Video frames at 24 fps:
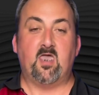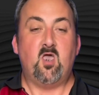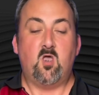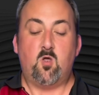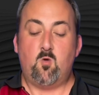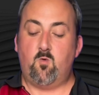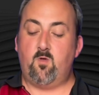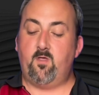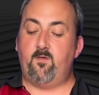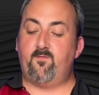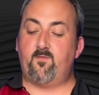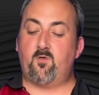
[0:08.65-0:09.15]

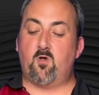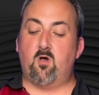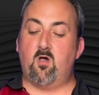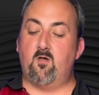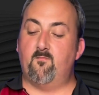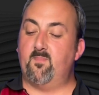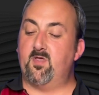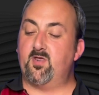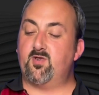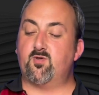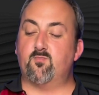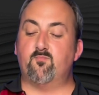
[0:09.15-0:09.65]
We've got a
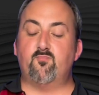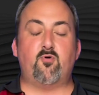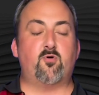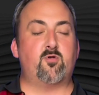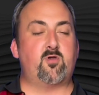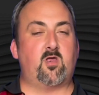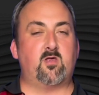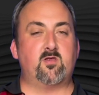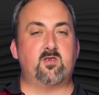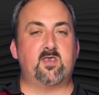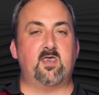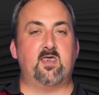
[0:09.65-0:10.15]
mission
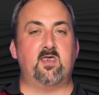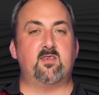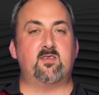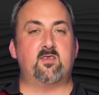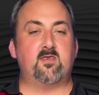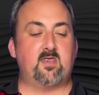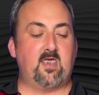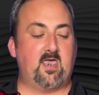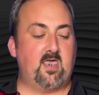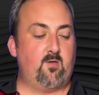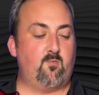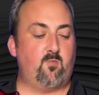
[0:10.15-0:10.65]
product here
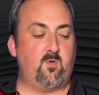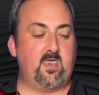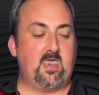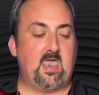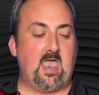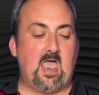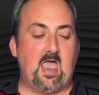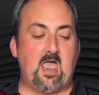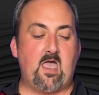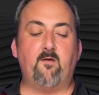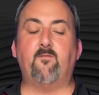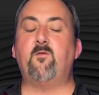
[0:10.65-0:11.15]
today. We
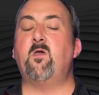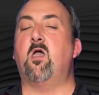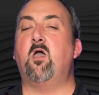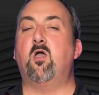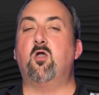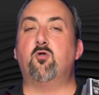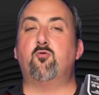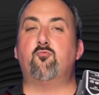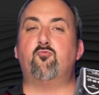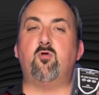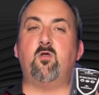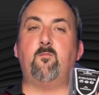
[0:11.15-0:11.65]
have
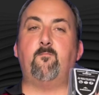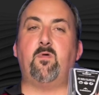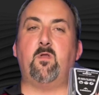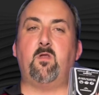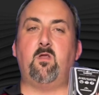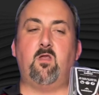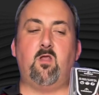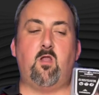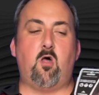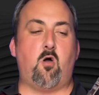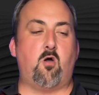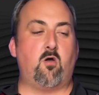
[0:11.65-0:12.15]

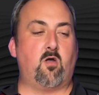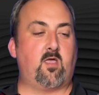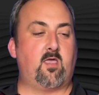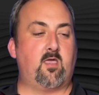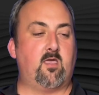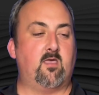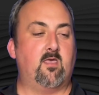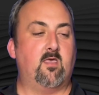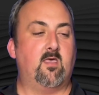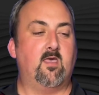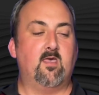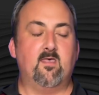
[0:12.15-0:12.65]
GripLock.
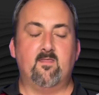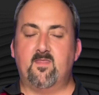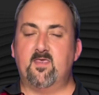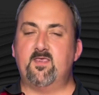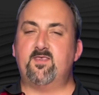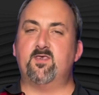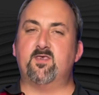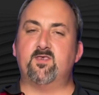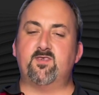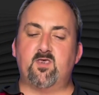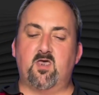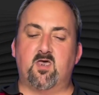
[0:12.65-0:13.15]
This
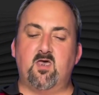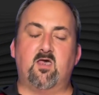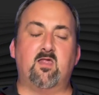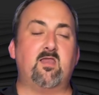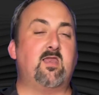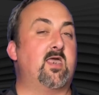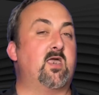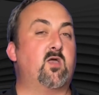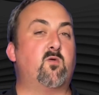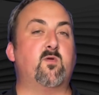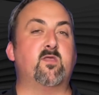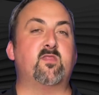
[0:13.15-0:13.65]
is a
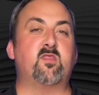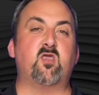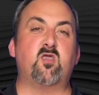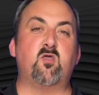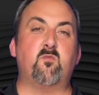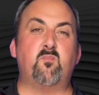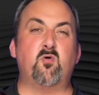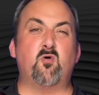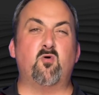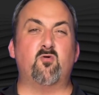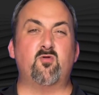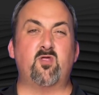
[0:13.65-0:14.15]
liquid that you
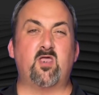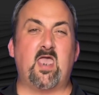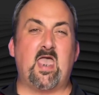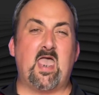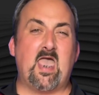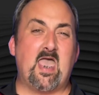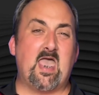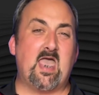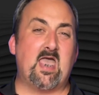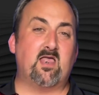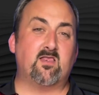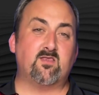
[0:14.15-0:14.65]
put on your
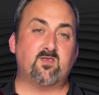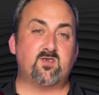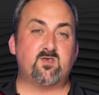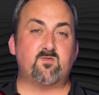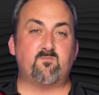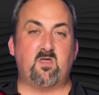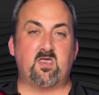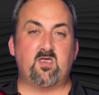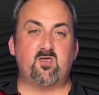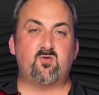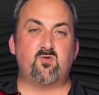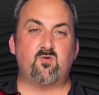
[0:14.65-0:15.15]
hands,
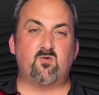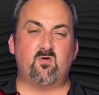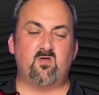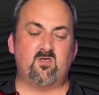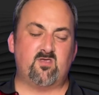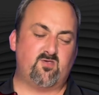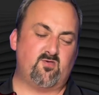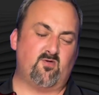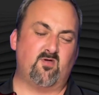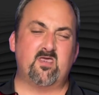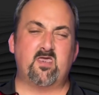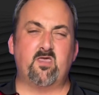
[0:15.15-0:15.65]
make sure it
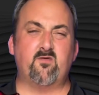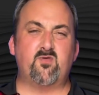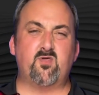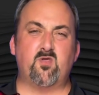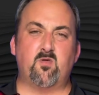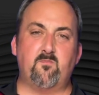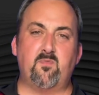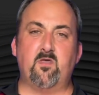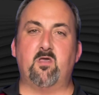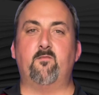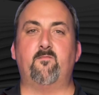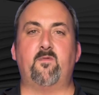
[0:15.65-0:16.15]
sort of gives you a
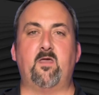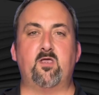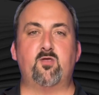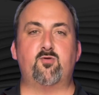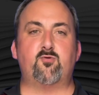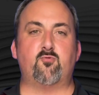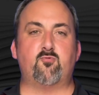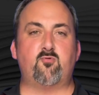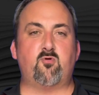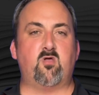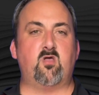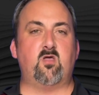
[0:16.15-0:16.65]
bit of extra
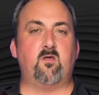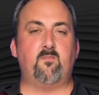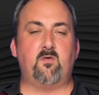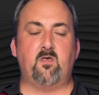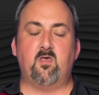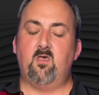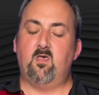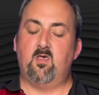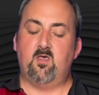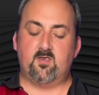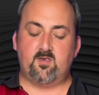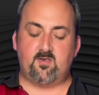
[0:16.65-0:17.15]
grip,
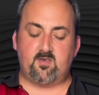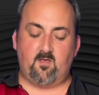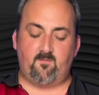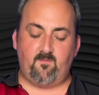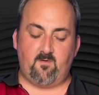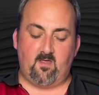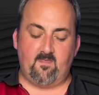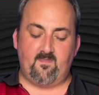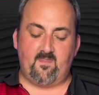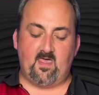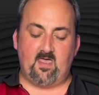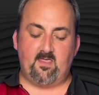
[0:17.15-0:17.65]
stuff
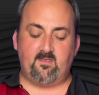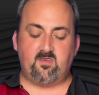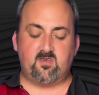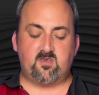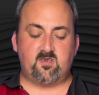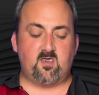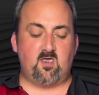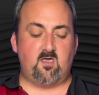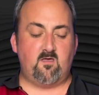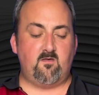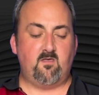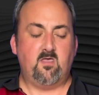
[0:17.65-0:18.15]
like
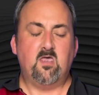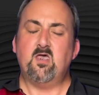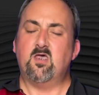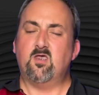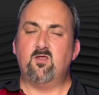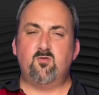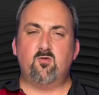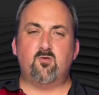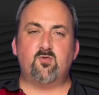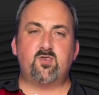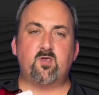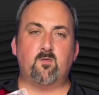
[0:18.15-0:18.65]
that.
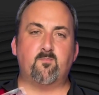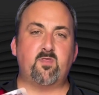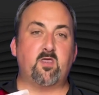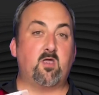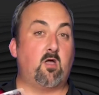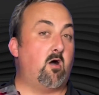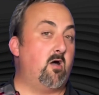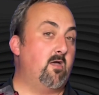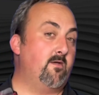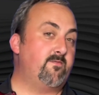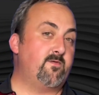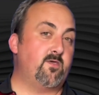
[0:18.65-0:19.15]
Not something
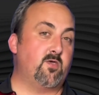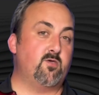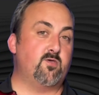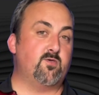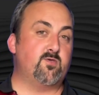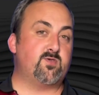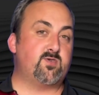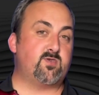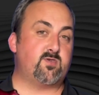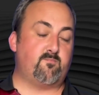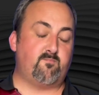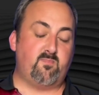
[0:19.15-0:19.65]
I've
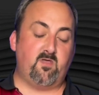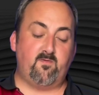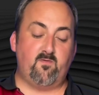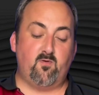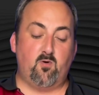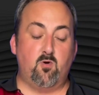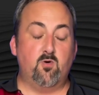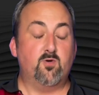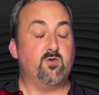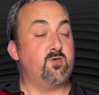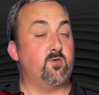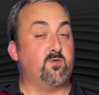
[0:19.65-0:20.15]
used
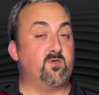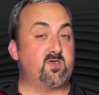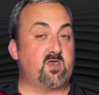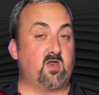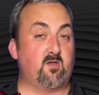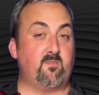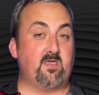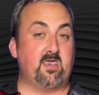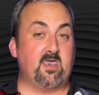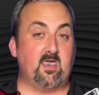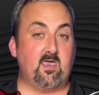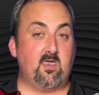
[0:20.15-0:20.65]
before, so it's going to
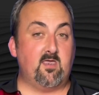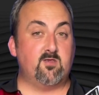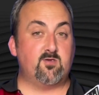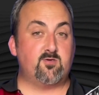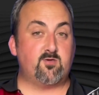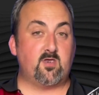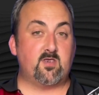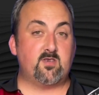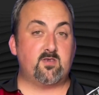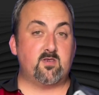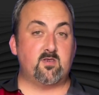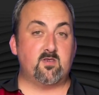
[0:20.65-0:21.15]
be
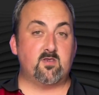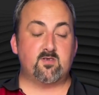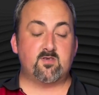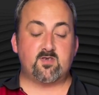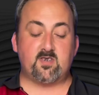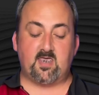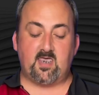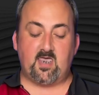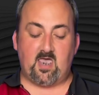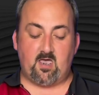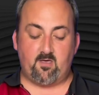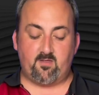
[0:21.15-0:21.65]
interesting to
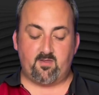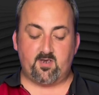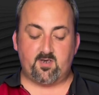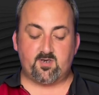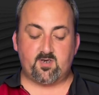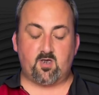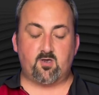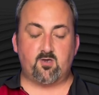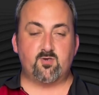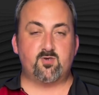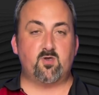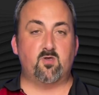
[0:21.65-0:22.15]
see how this
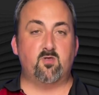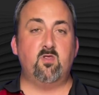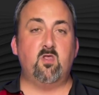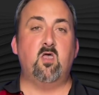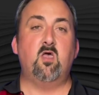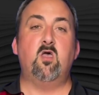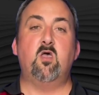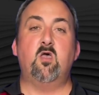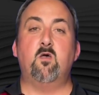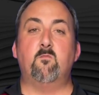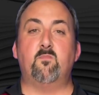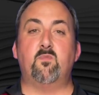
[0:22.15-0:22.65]
goes on.
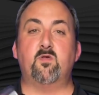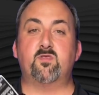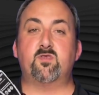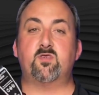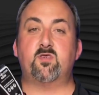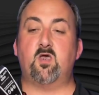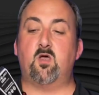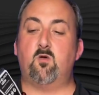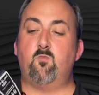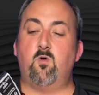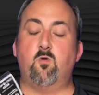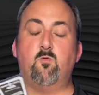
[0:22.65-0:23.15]
But
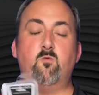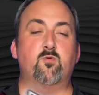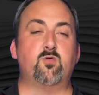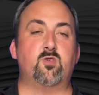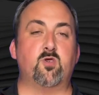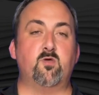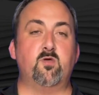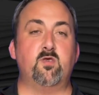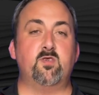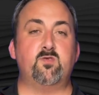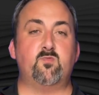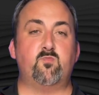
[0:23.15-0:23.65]
what we'll do
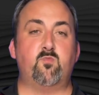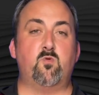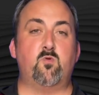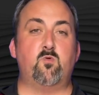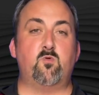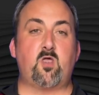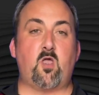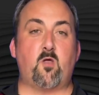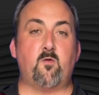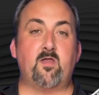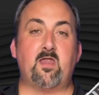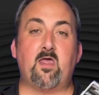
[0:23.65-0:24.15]
is we'll
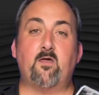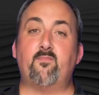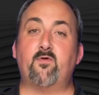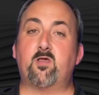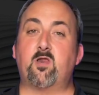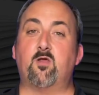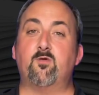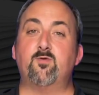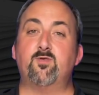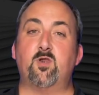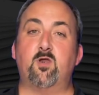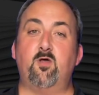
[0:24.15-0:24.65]
go and have a
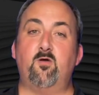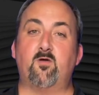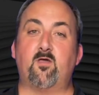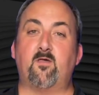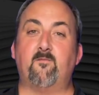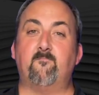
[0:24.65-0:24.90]
closer look.